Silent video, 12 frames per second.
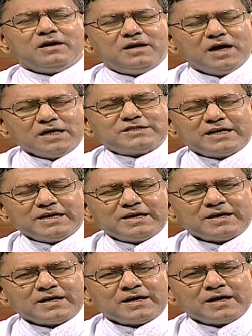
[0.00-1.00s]
dirty.
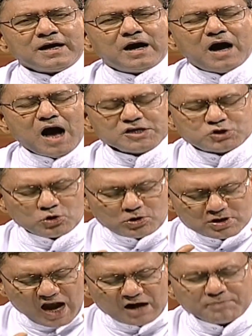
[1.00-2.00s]
I should
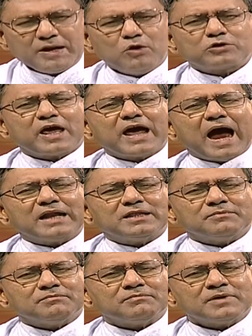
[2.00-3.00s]
not be looking at
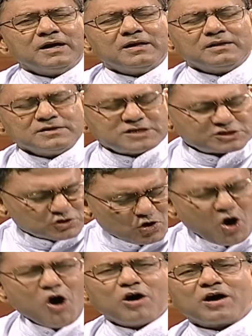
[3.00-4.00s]
them. This is
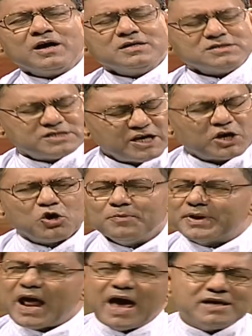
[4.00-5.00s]
wrong,
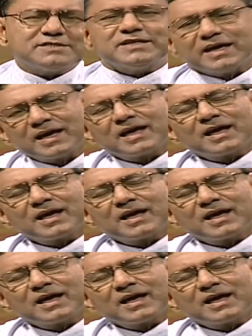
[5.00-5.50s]
dehumanizing.